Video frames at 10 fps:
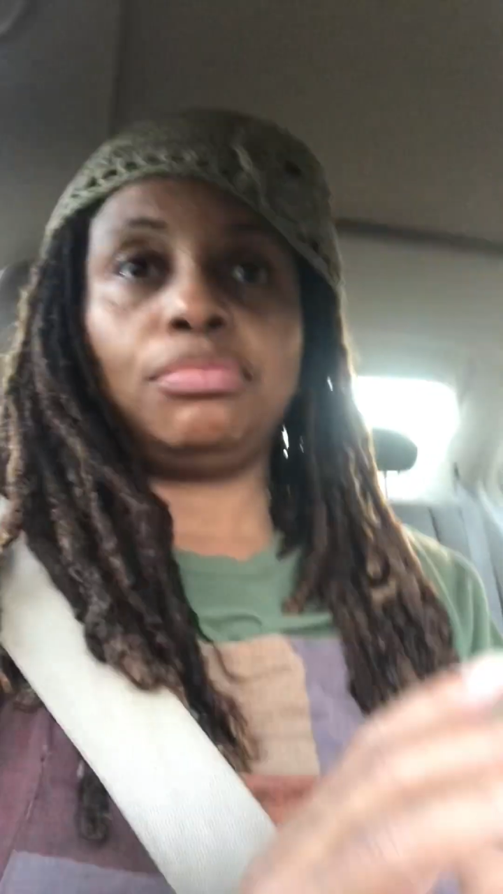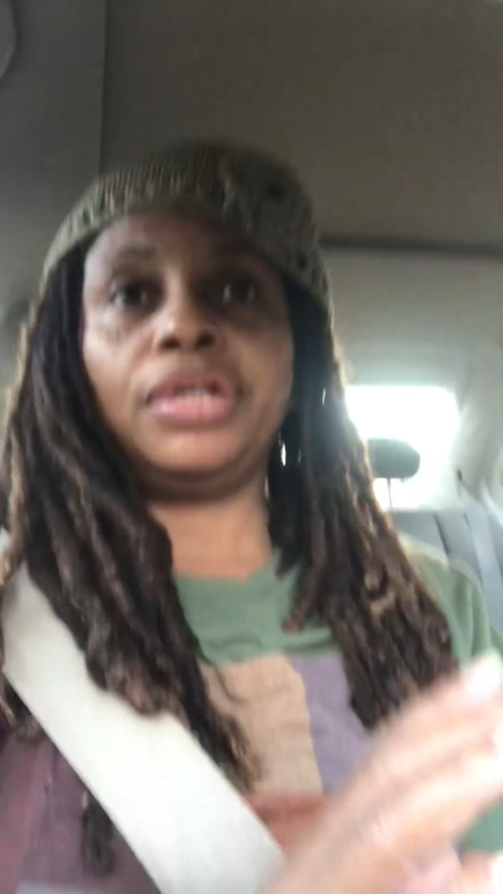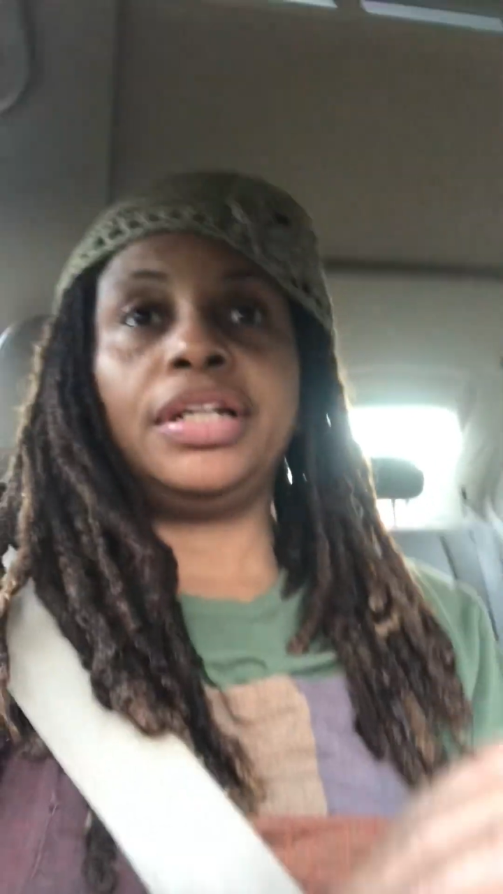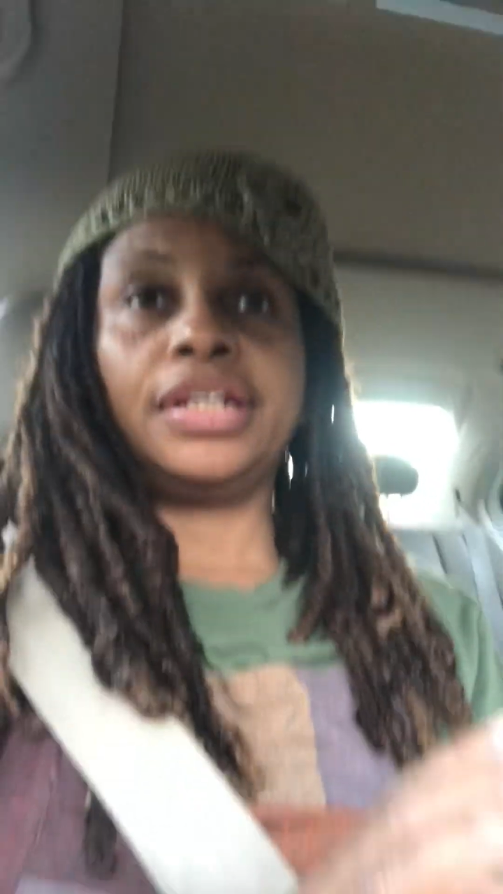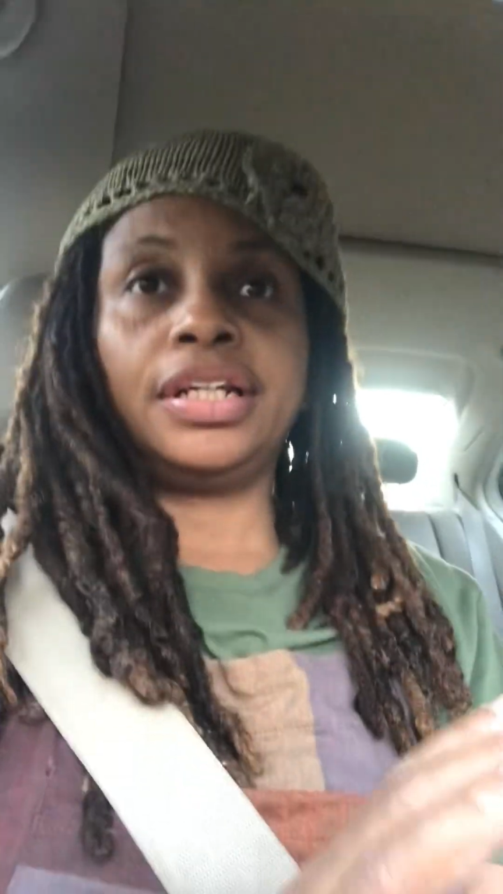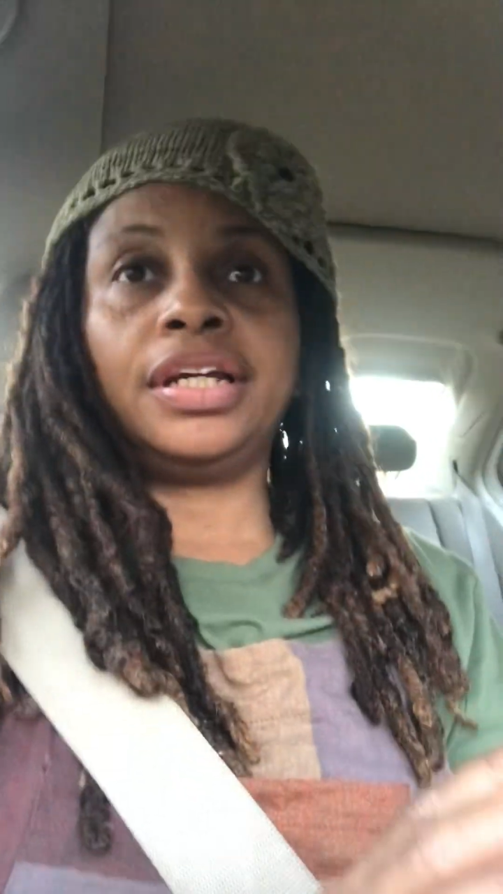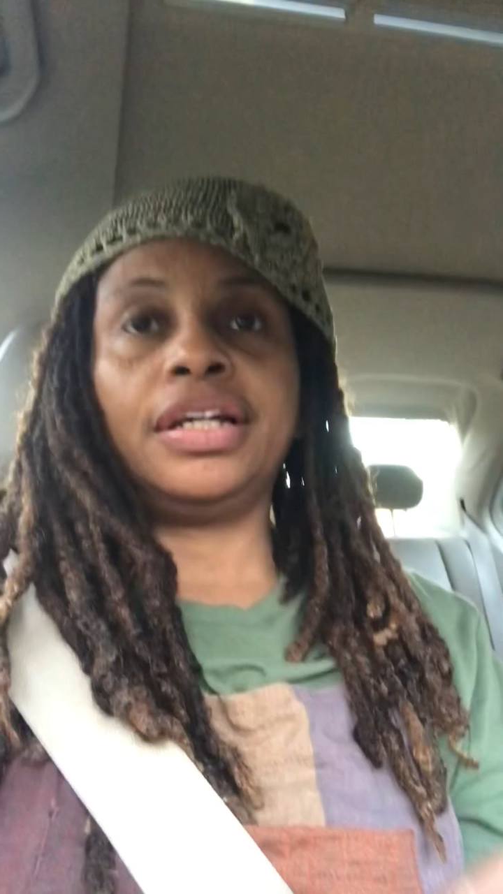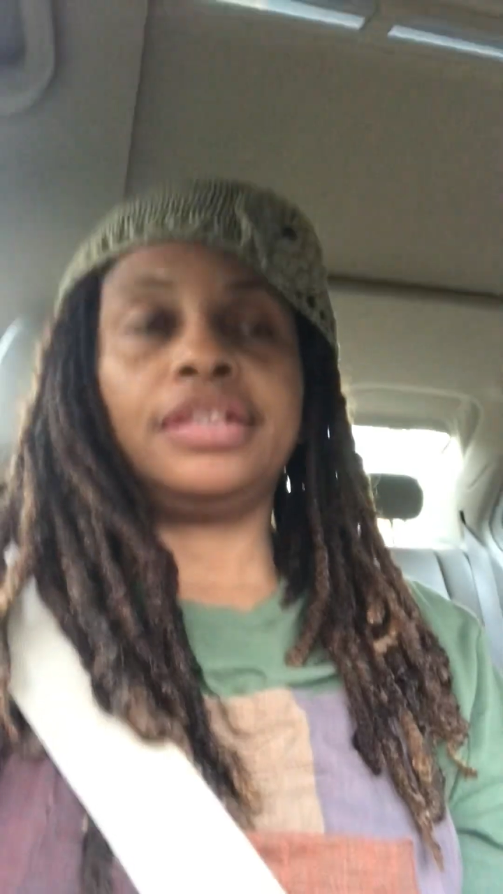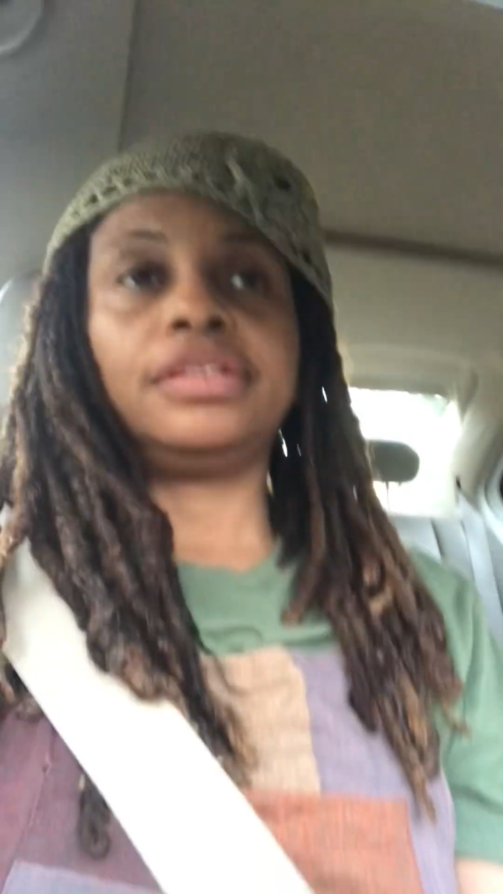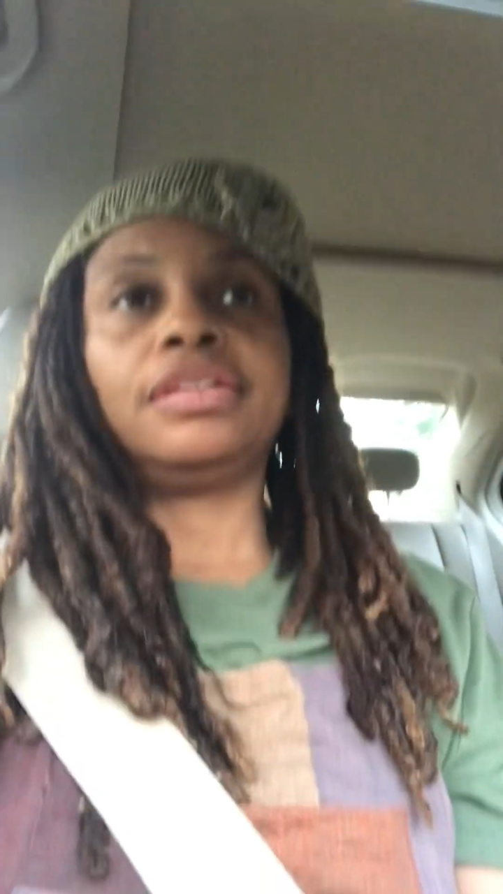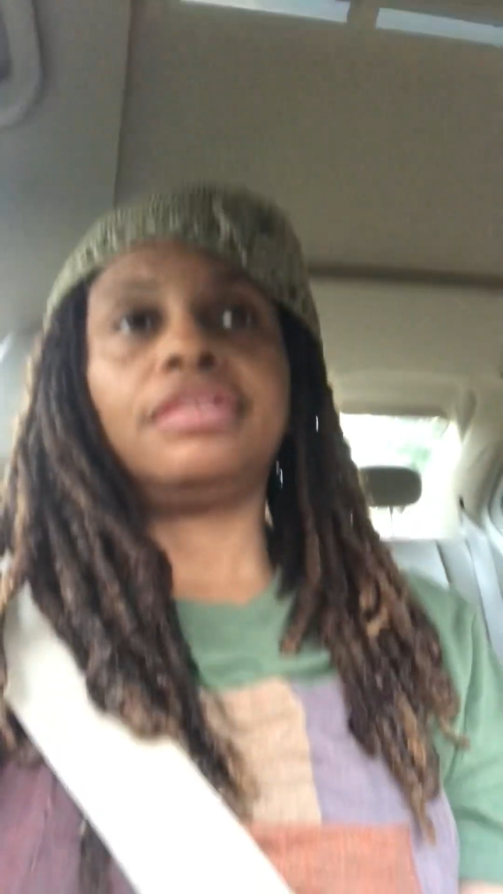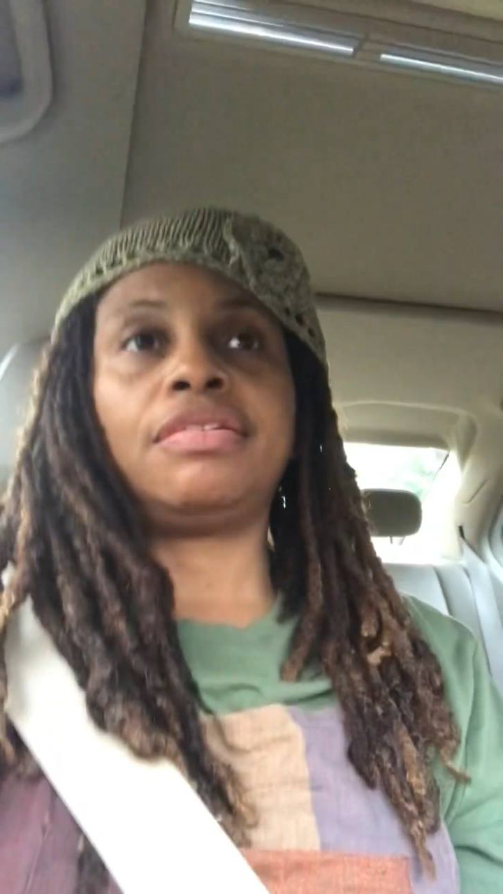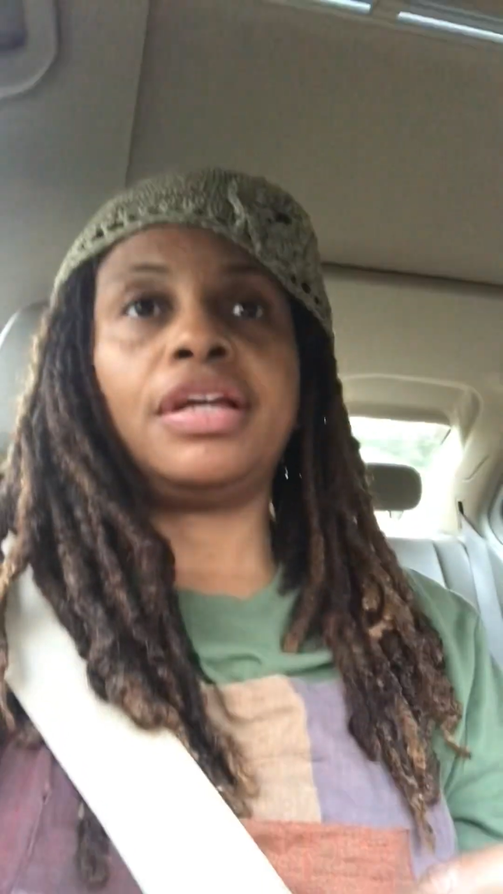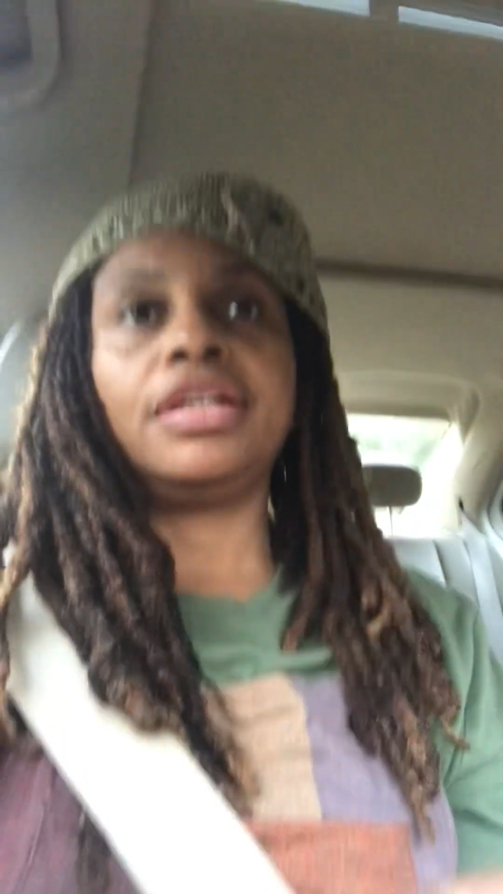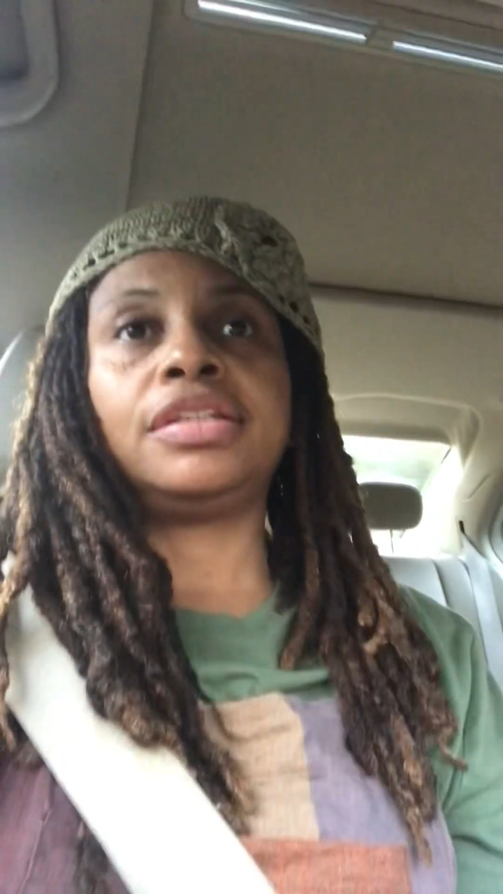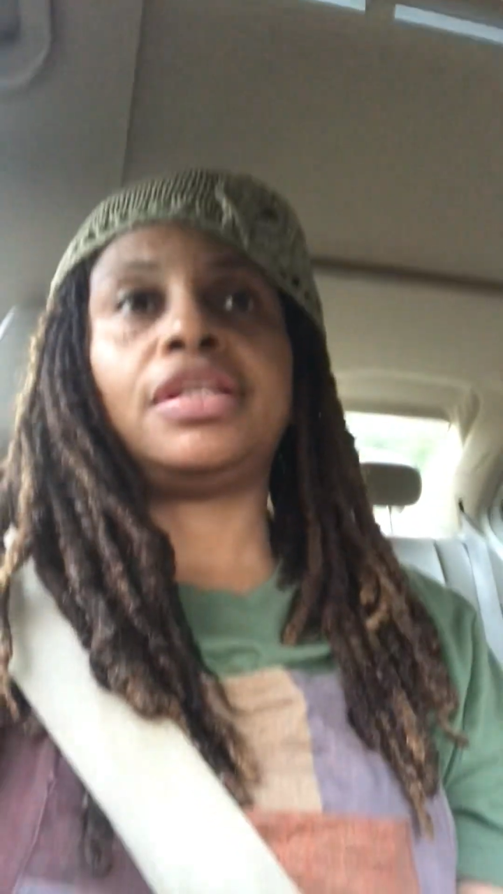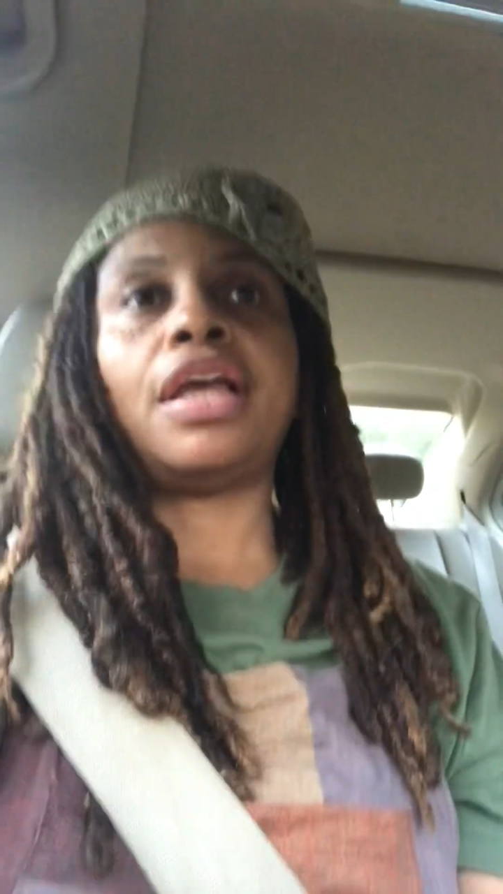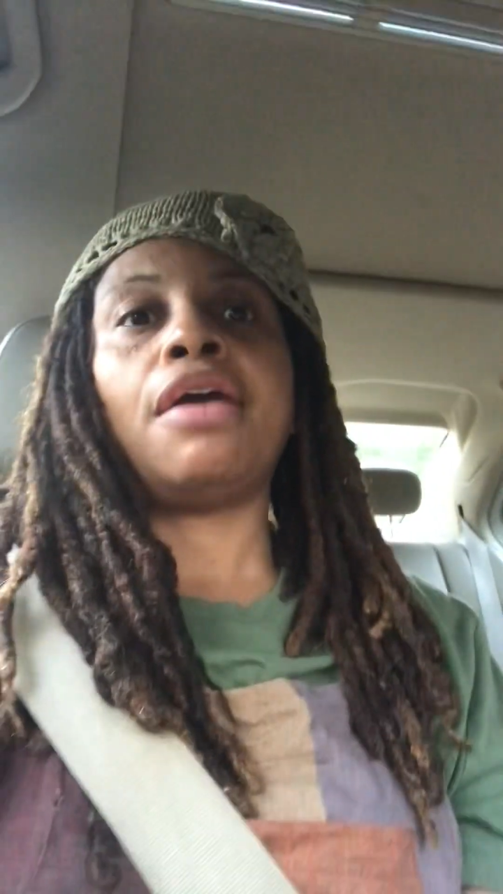we didn't get things